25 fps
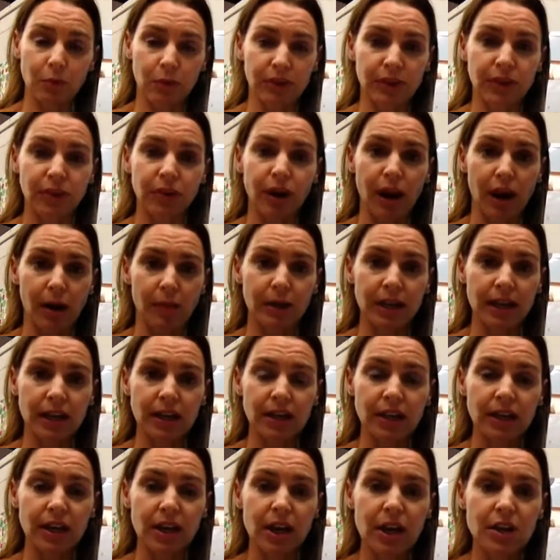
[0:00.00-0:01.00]
when they're coming.
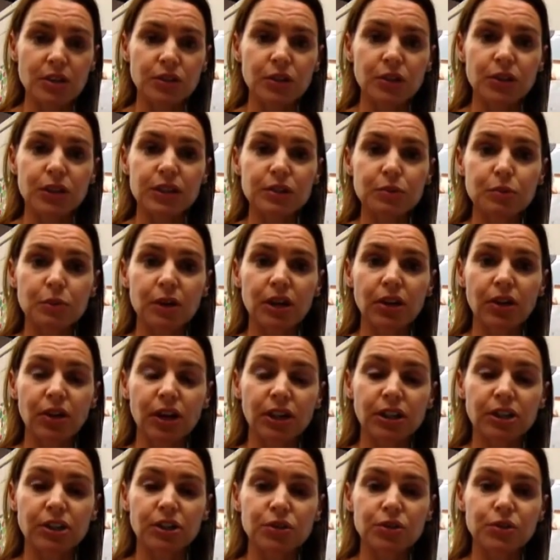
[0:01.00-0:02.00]
So this week, you're
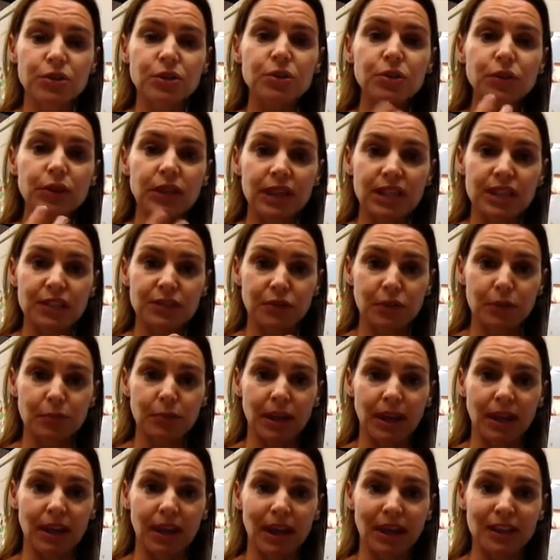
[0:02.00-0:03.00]
going to do two things for
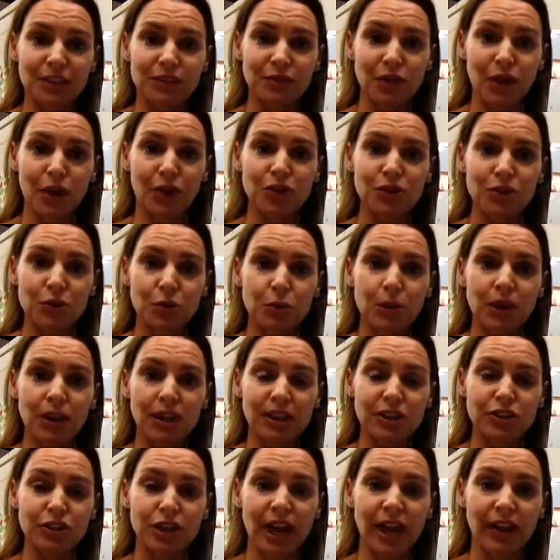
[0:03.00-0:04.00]
me as far as your
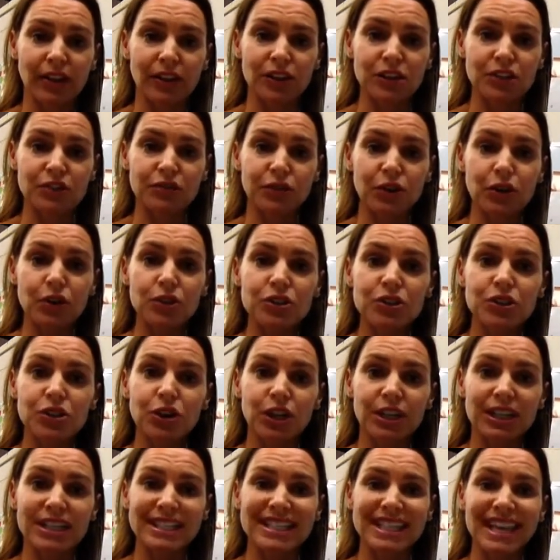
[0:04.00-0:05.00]
weekly challenge. First, you're
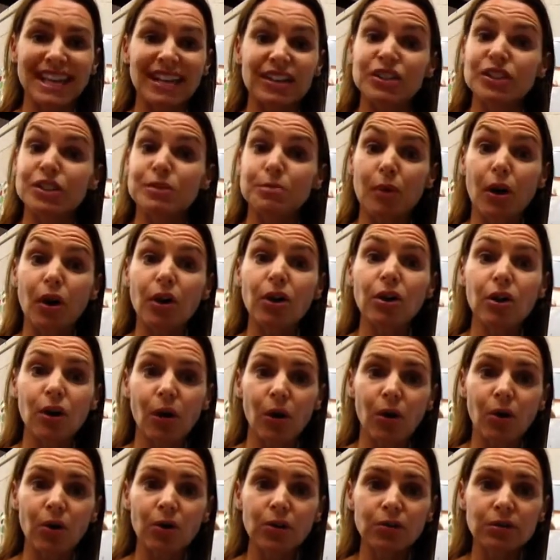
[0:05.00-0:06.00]
going to set a SMART
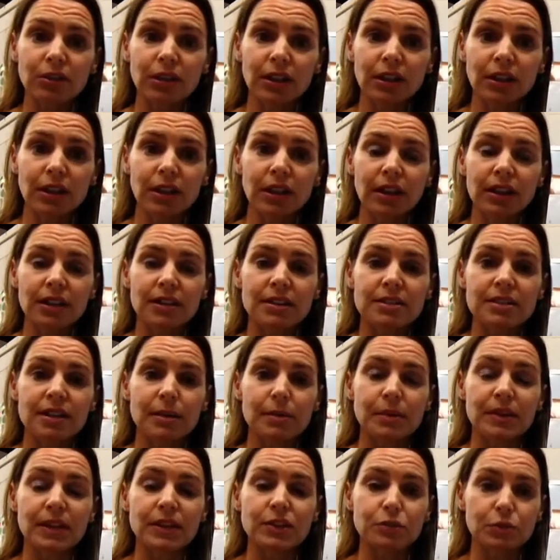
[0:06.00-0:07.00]
goal
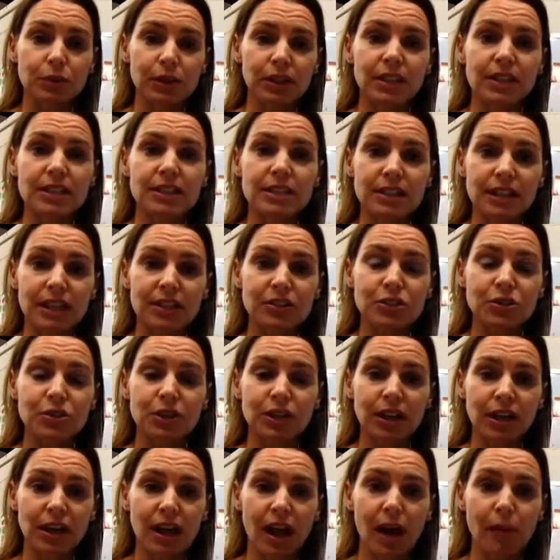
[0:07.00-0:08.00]
something that's realistic that you can
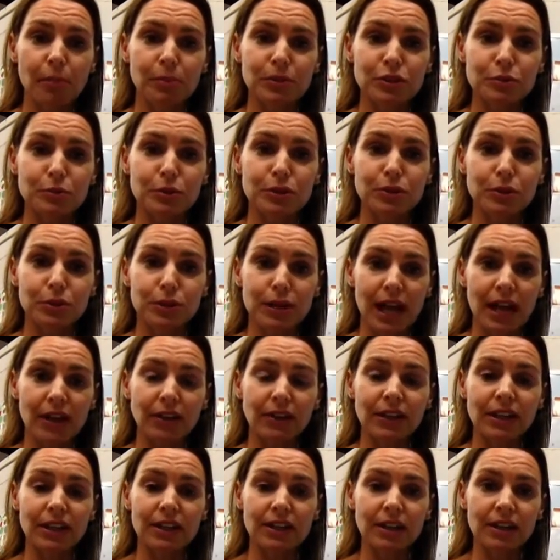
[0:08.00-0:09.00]
accomplish between now and
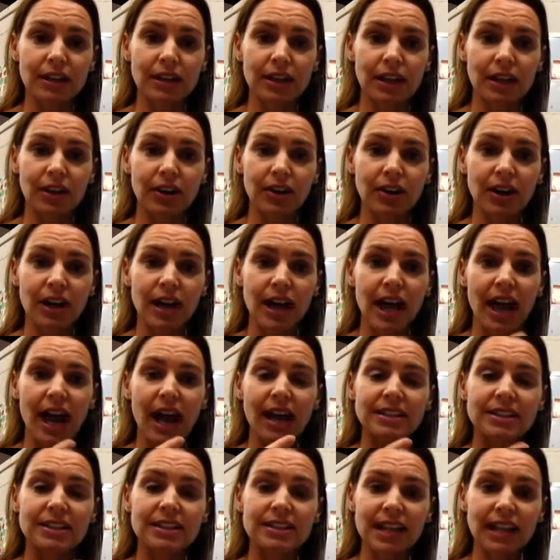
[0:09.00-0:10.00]
the end of the year.
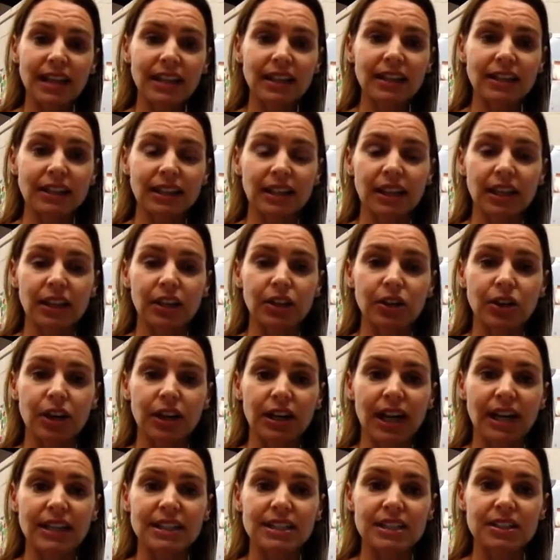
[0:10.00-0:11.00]
And secondly, you're going
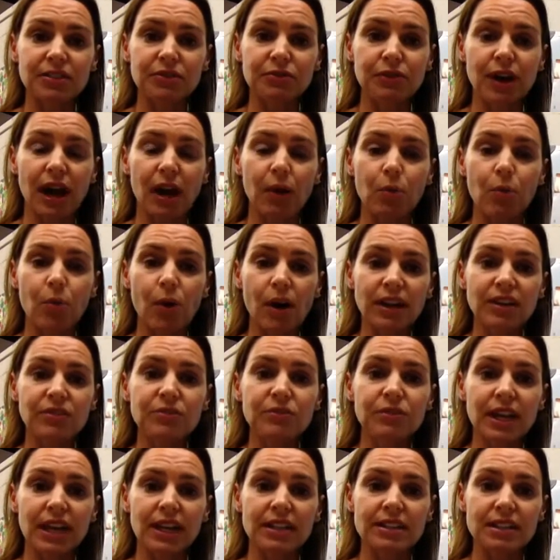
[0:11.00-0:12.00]
to identify what
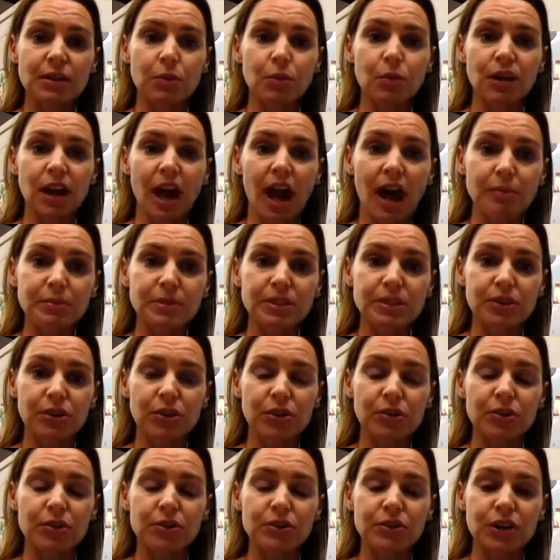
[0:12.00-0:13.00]
events and what
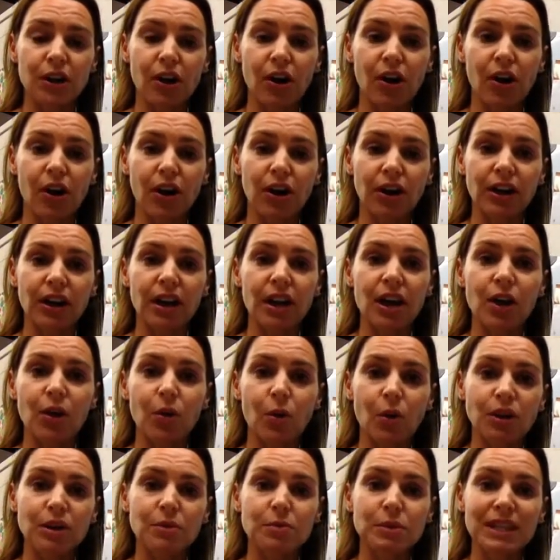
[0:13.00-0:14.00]
obstacles are
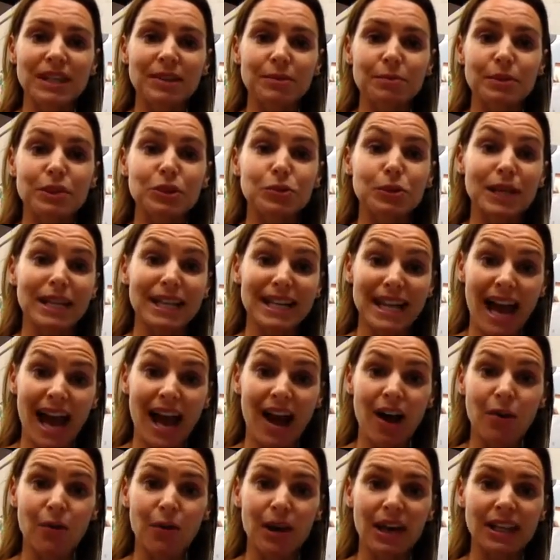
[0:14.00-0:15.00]
going to be between
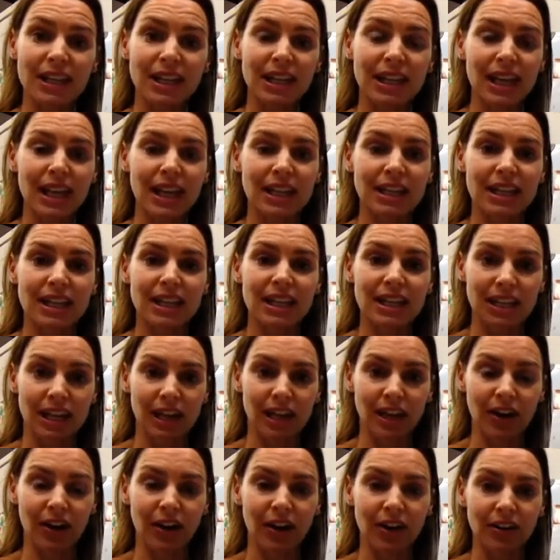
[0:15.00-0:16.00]
now and the end of the
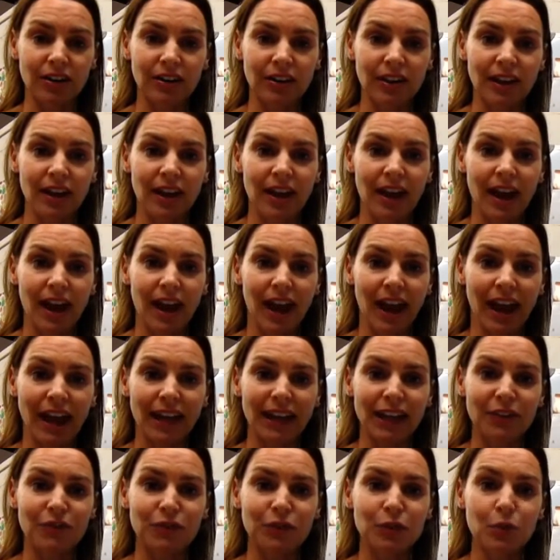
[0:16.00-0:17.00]
year. And
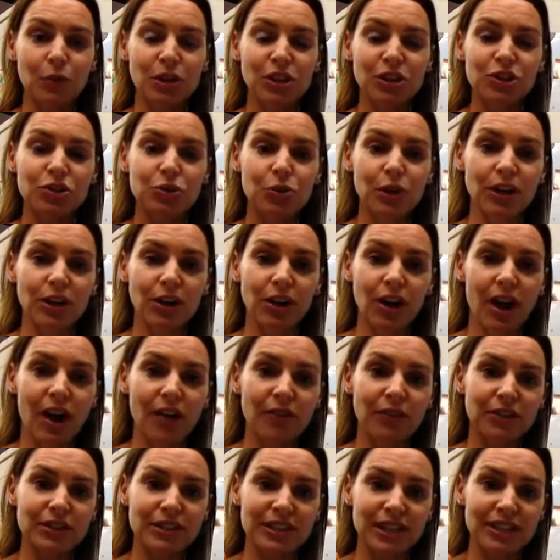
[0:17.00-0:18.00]
if you want to join our
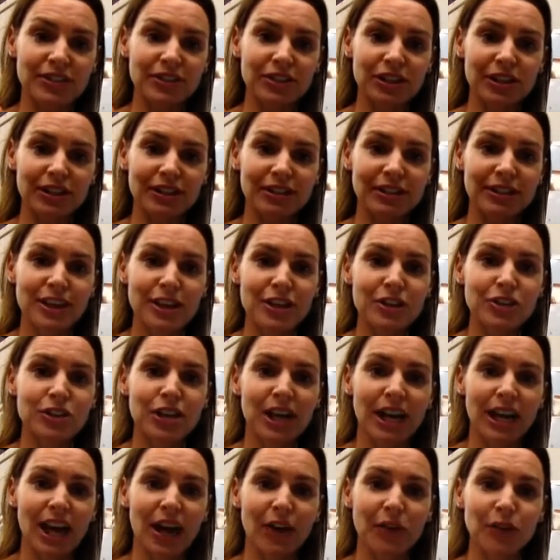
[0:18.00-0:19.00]
conversation,
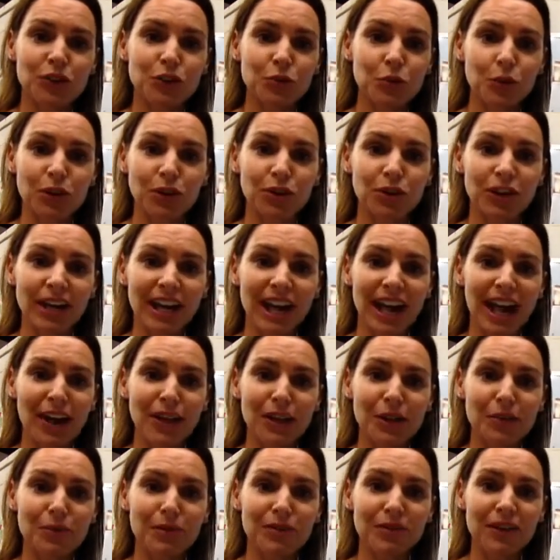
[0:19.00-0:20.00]
check out the Twitter account
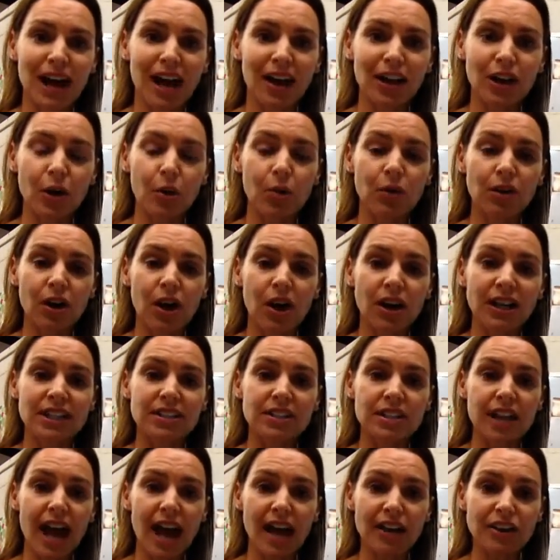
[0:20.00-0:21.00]
that we've got going on. It's
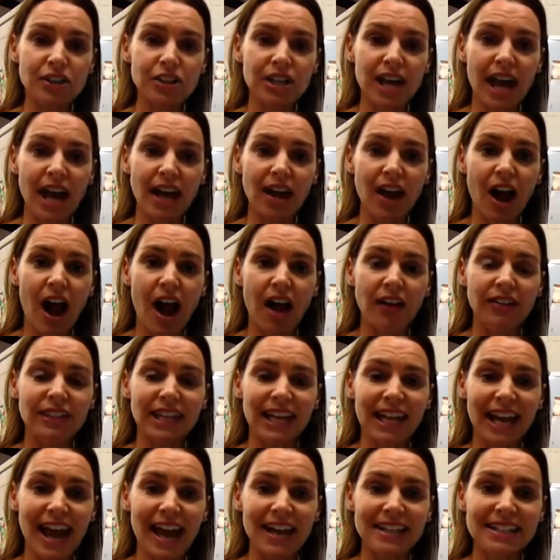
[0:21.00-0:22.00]
hashtag
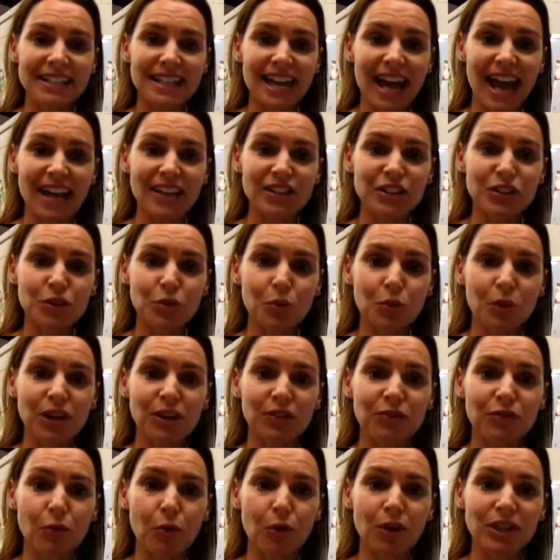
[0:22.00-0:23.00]
holiday SS
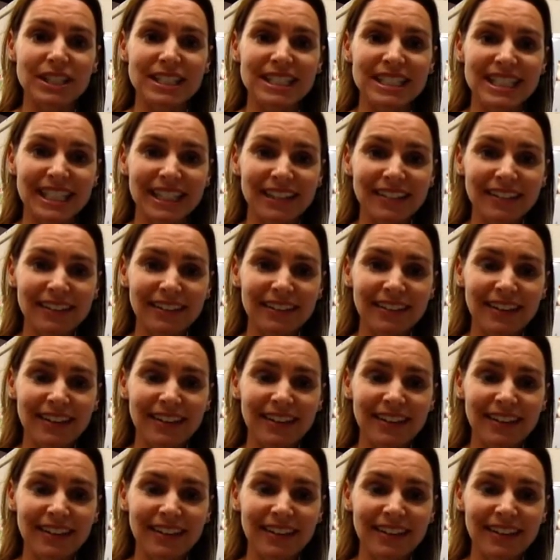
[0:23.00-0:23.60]
2014.